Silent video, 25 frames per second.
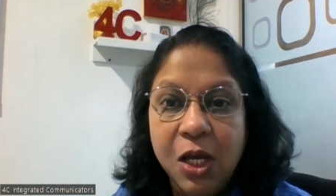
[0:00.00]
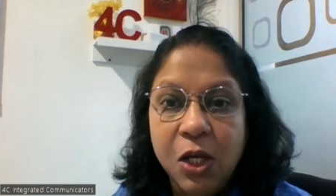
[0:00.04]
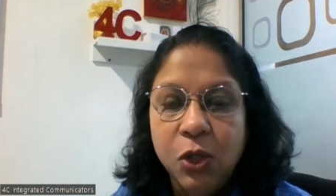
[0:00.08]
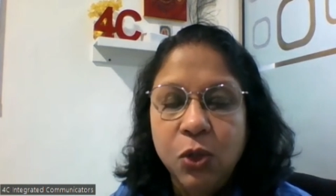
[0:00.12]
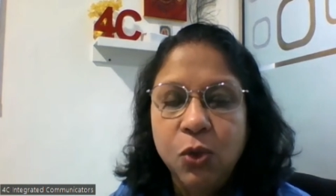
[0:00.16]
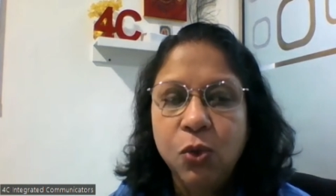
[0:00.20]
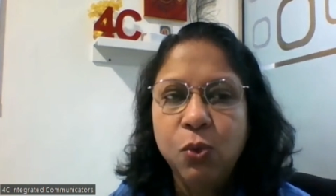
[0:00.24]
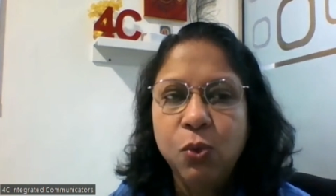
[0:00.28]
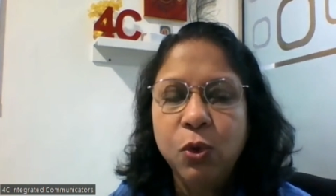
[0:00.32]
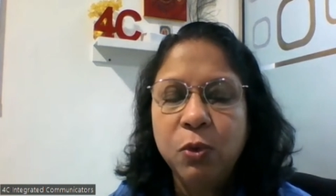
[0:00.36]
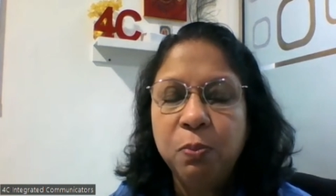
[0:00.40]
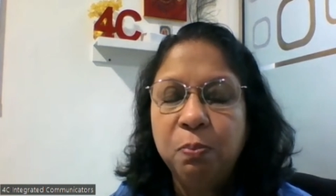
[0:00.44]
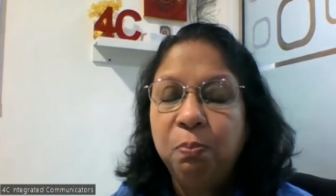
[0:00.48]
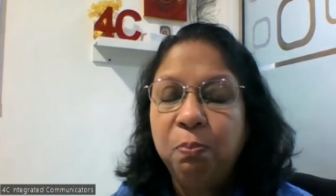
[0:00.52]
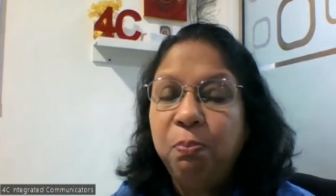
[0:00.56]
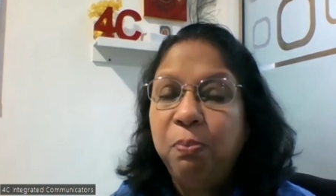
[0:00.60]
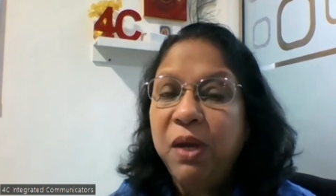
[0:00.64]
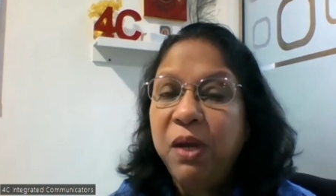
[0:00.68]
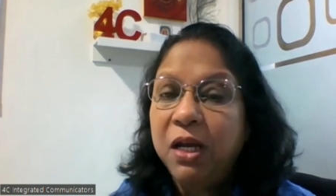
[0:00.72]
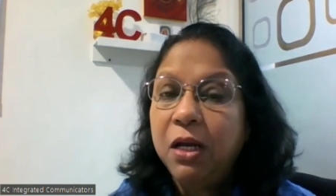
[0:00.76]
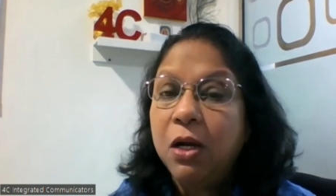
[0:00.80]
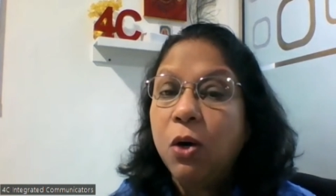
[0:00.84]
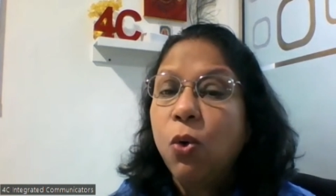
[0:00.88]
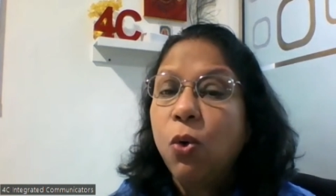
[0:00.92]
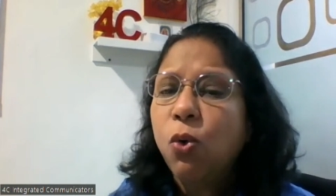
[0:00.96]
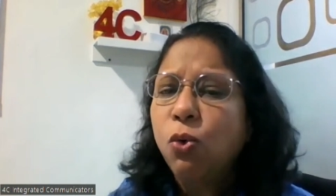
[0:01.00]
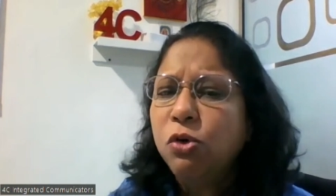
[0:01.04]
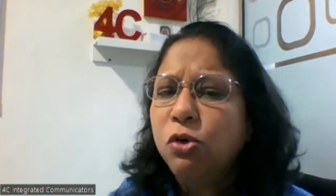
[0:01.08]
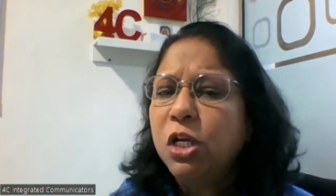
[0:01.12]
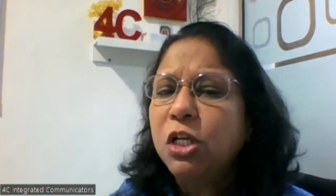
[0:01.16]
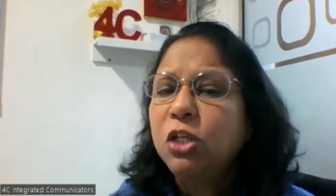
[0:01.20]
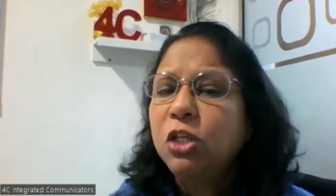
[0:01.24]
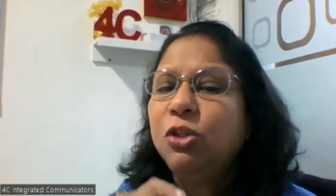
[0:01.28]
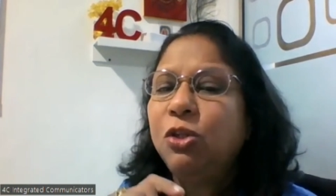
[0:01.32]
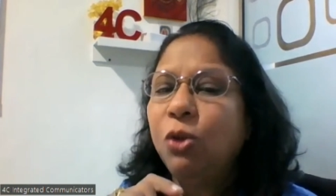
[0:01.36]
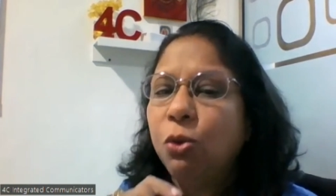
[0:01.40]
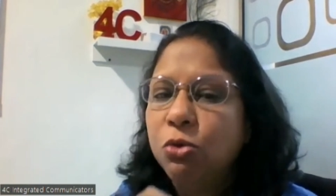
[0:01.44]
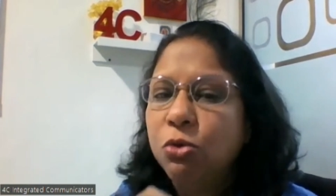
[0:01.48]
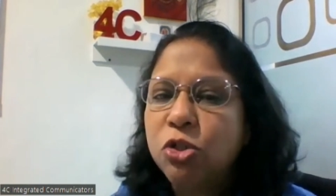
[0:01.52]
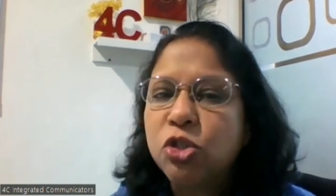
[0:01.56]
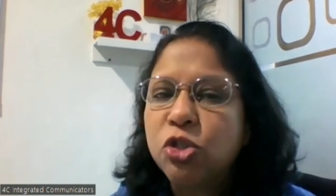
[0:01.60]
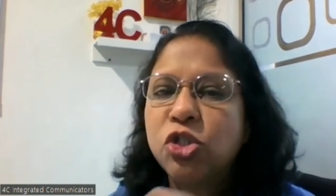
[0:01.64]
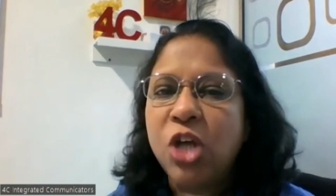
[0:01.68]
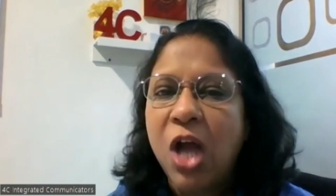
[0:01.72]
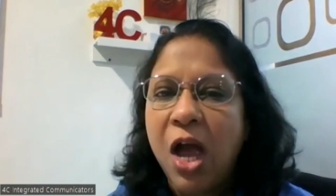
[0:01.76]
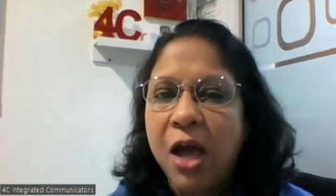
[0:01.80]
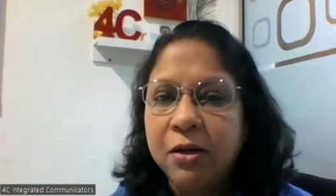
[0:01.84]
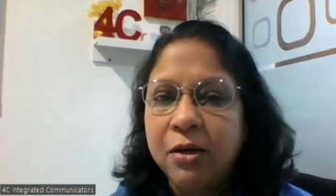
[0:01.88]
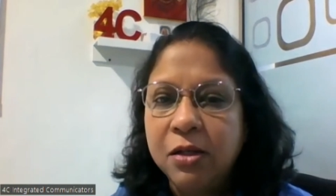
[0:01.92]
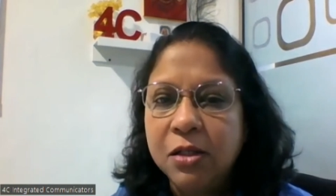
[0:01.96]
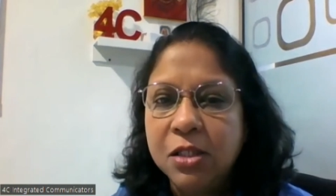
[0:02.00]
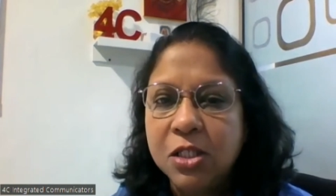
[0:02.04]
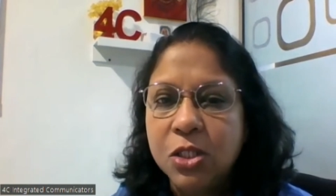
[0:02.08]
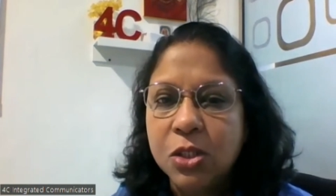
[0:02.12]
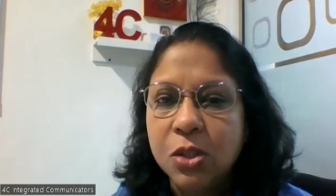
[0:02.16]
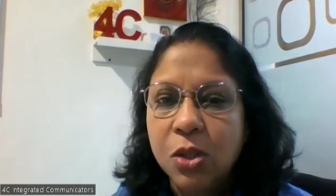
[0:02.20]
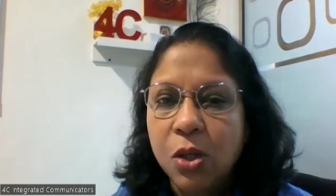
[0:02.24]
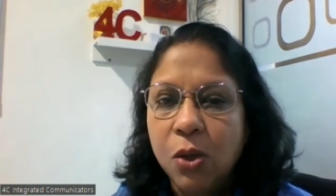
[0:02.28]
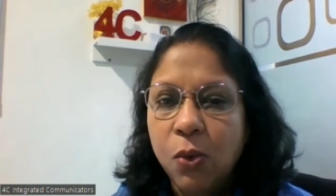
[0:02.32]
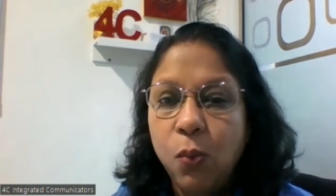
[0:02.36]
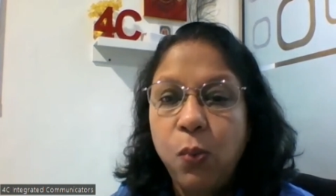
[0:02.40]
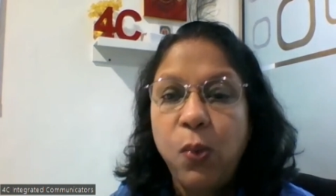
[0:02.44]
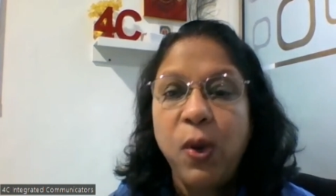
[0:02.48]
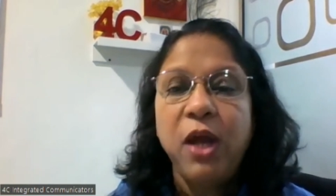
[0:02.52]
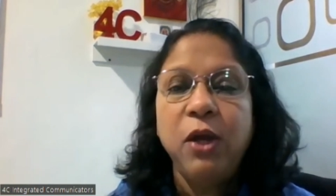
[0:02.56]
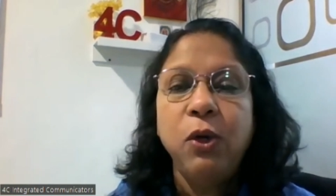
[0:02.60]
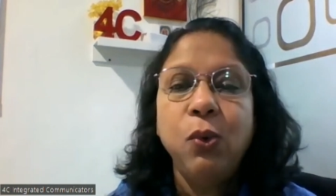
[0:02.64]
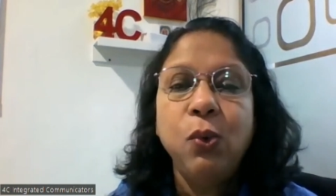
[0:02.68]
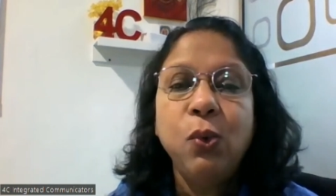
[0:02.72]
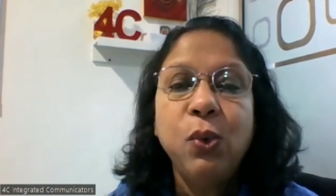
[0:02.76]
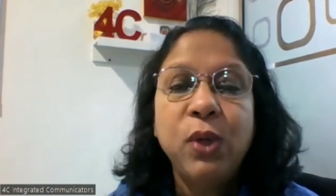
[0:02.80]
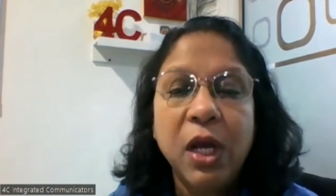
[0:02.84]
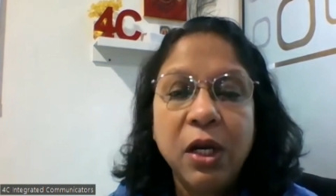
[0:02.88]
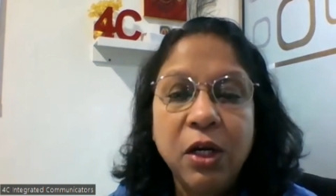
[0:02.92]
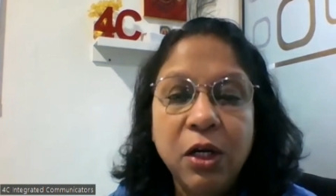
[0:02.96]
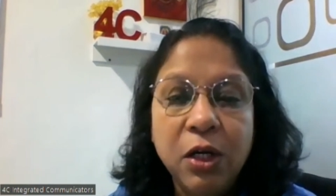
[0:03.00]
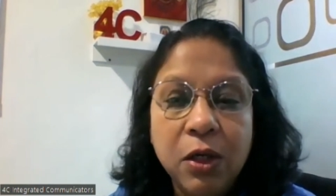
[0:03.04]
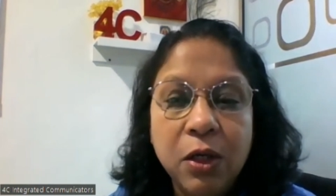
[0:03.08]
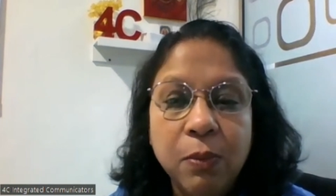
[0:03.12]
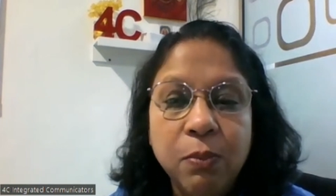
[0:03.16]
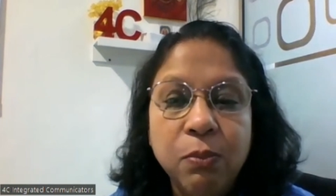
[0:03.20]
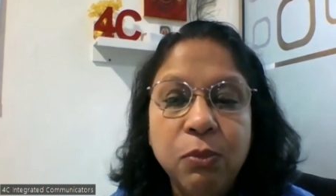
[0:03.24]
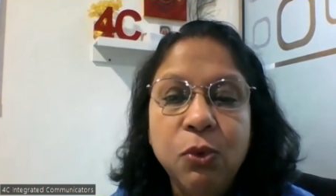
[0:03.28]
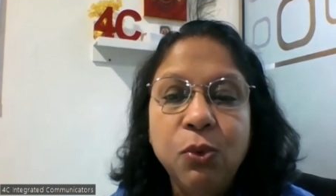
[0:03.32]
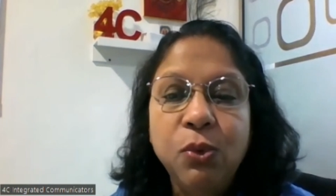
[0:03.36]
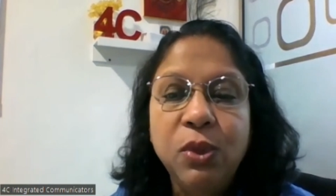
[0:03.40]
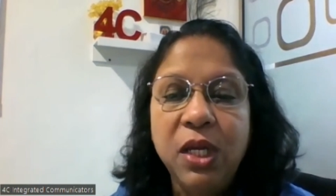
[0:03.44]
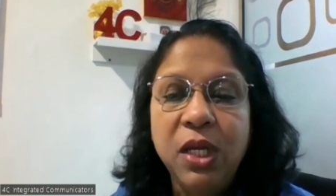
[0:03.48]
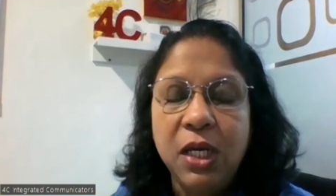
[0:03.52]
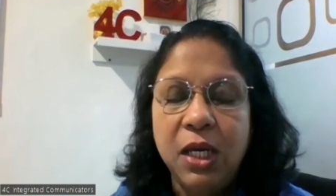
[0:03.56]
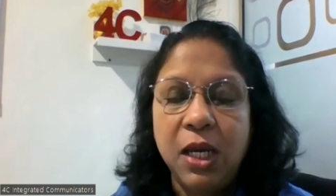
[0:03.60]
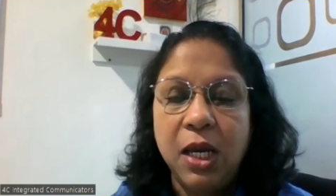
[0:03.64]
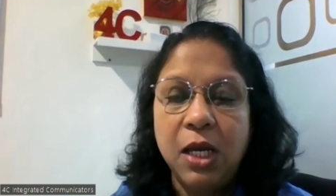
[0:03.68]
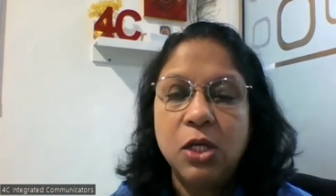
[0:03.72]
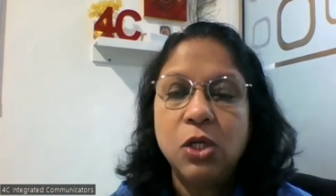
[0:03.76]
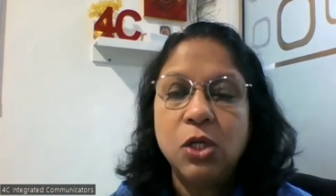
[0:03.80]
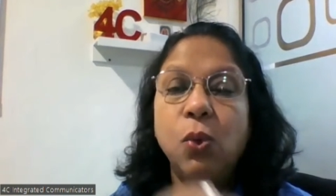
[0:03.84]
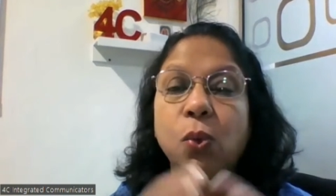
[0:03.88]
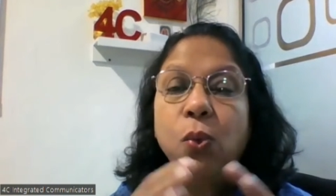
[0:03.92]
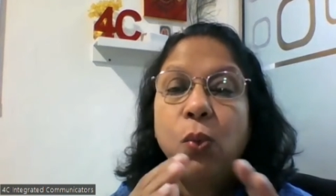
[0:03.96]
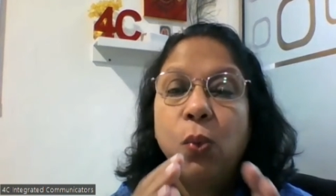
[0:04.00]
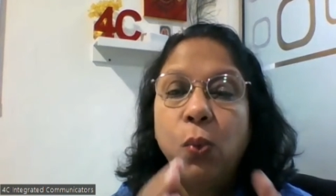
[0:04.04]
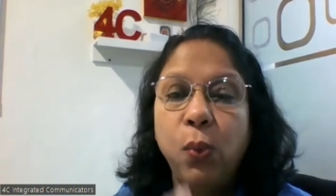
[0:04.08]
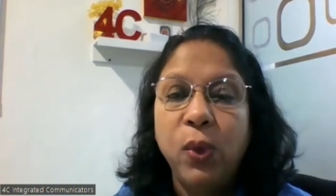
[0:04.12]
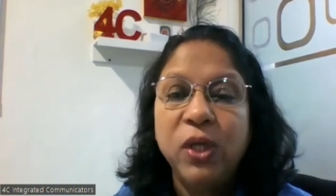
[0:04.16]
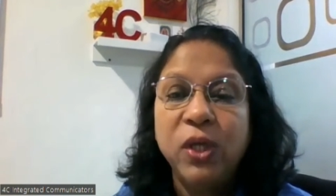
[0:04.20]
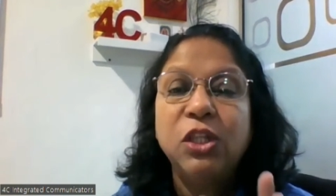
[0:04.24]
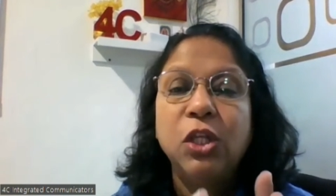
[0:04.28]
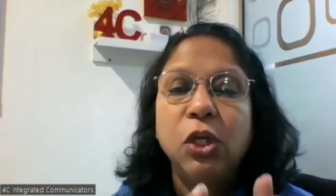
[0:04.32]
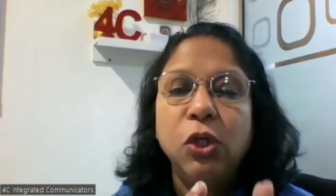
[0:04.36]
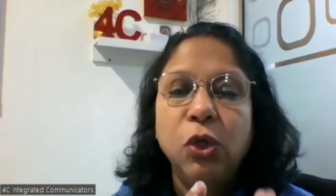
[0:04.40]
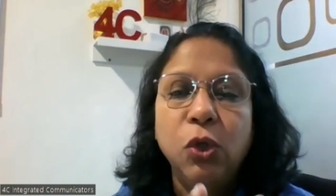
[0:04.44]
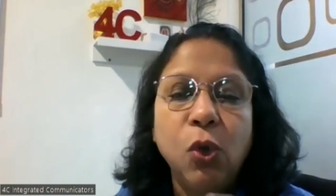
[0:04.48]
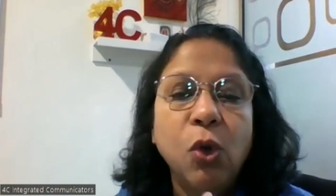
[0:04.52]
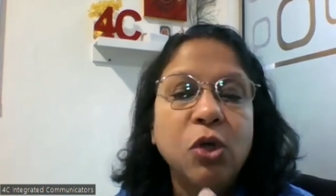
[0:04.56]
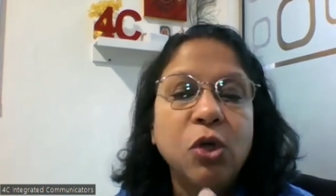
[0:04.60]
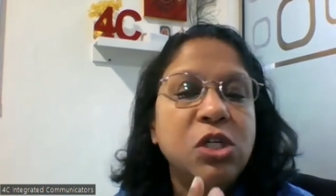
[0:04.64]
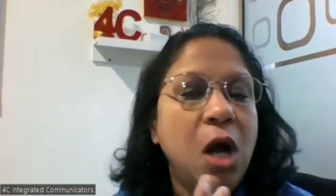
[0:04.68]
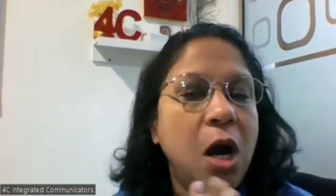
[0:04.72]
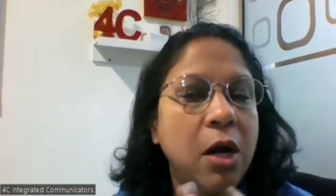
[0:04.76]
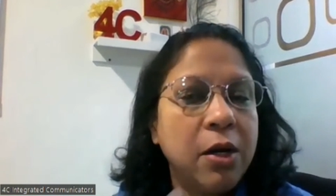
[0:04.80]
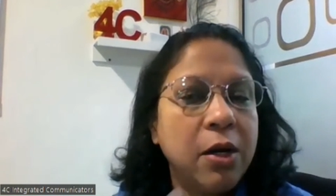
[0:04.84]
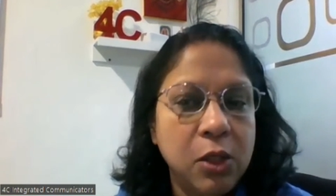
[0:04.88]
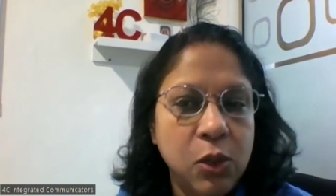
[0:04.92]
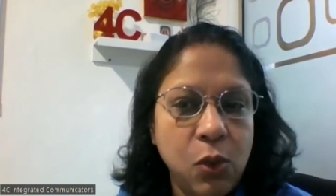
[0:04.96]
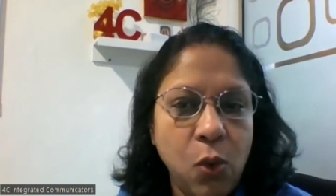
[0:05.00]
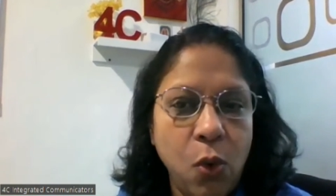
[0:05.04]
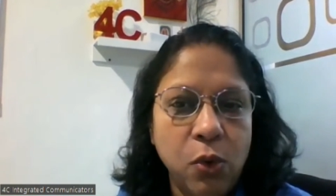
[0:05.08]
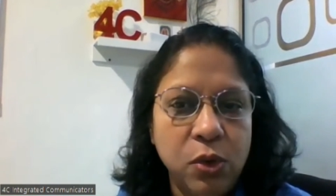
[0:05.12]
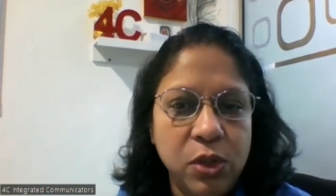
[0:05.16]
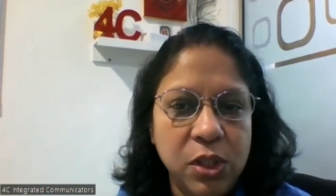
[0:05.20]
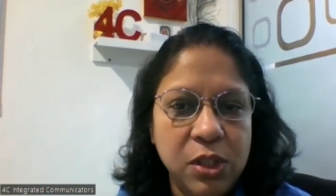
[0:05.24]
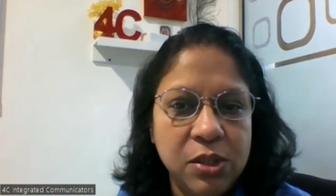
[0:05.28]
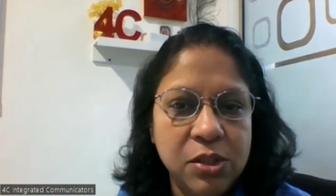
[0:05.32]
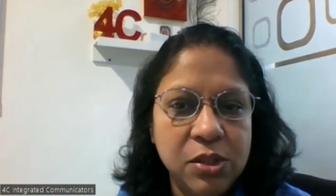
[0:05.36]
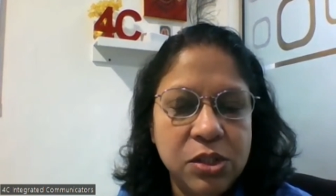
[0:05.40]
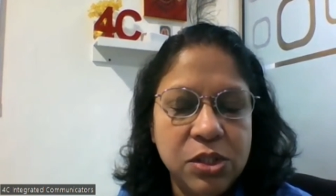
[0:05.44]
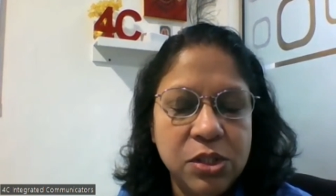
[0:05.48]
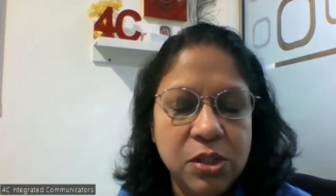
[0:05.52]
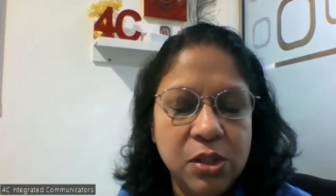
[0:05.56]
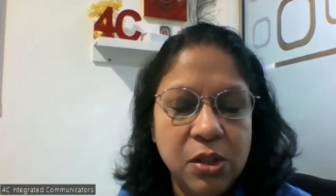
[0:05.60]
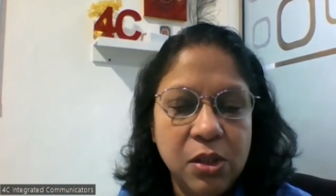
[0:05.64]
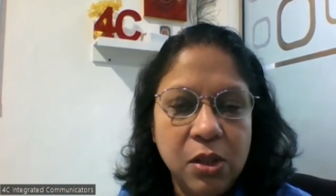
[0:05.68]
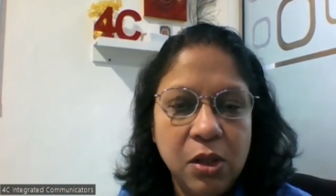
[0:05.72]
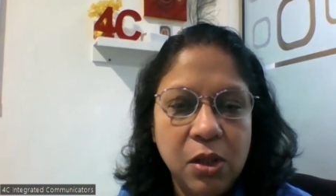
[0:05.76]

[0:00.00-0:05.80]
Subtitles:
you would pick only those channels where you can communicate with your target audience.